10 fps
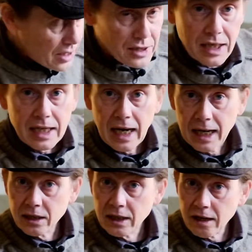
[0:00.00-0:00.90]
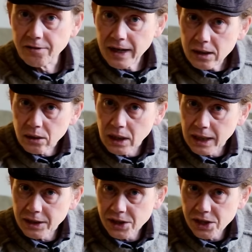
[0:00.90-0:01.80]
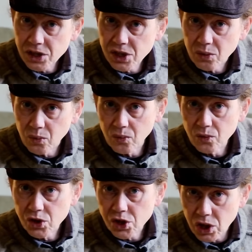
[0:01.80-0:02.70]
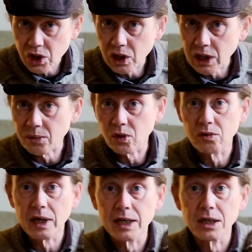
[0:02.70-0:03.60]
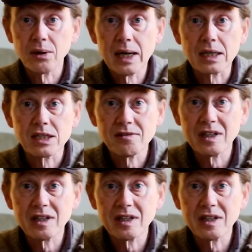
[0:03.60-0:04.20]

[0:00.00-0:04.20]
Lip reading: The Canon FL lenses certainly were radioactive.